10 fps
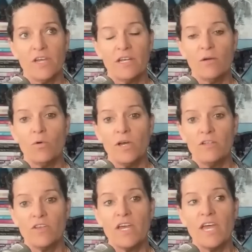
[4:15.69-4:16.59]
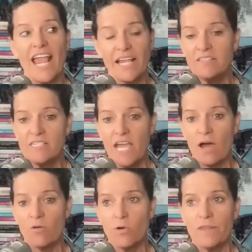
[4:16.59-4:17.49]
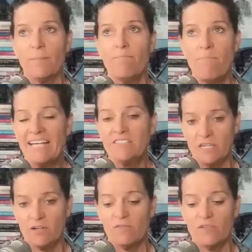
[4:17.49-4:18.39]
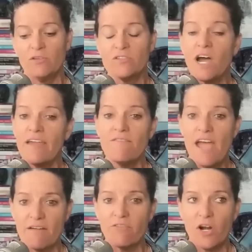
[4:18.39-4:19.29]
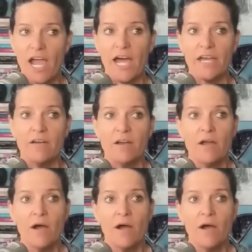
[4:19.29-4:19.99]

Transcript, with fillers: And it was hands down one of the best interviews I've ever had